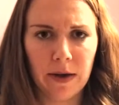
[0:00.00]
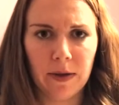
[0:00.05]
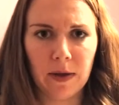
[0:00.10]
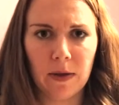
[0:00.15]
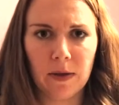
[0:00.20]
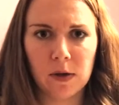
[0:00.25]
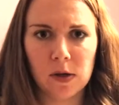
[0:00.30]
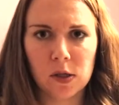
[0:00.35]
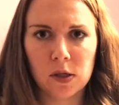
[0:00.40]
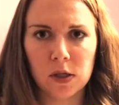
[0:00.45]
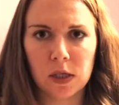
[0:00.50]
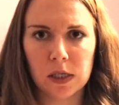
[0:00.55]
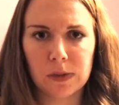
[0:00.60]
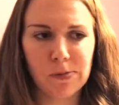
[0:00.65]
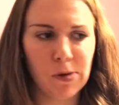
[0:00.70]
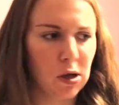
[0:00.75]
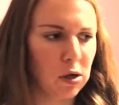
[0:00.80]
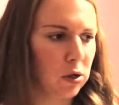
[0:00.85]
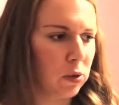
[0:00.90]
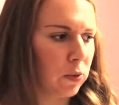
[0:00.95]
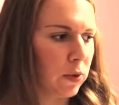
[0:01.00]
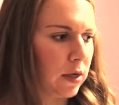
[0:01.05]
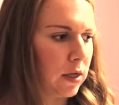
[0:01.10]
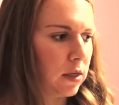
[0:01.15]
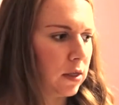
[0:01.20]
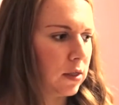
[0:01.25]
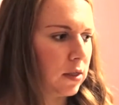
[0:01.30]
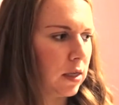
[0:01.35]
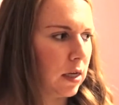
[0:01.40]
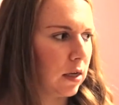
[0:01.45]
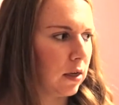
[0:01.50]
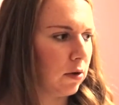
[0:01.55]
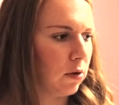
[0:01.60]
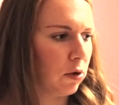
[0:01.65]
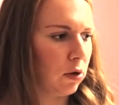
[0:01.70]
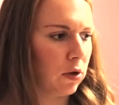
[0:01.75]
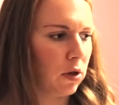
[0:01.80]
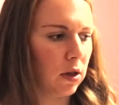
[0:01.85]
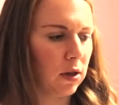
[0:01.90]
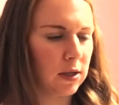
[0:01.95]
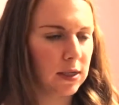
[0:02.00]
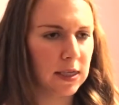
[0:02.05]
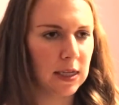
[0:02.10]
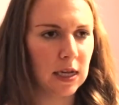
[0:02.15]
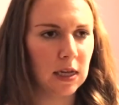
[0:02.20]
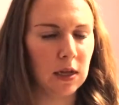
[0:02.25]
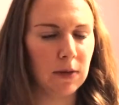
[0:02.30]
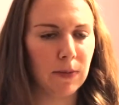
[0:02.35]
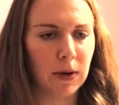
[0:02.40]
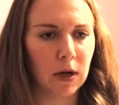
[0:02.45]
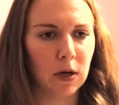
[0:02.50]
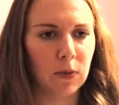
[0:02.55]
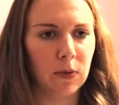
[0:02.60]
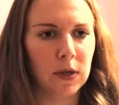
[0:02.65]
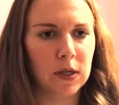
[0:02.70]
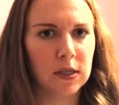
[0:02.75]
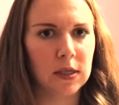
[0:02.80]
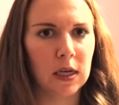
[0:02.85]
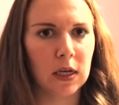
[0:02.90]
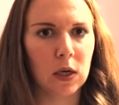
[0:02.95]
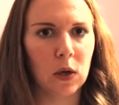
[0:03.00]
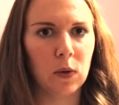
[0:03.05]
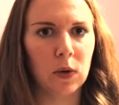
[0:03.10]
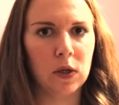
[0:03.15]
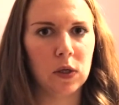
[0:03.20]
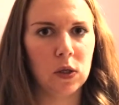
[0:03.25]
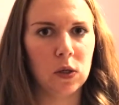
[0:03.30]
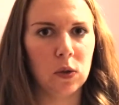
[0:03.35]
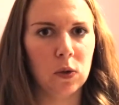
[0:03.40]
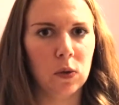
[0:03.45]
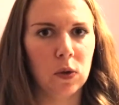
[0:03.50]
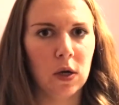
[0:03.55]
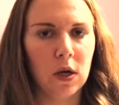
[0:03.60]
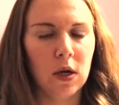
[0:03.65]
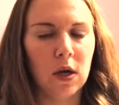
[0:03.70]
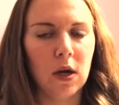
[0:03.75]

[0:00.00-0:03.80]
Then there's the smaller ones or the slightly bigger ones that go into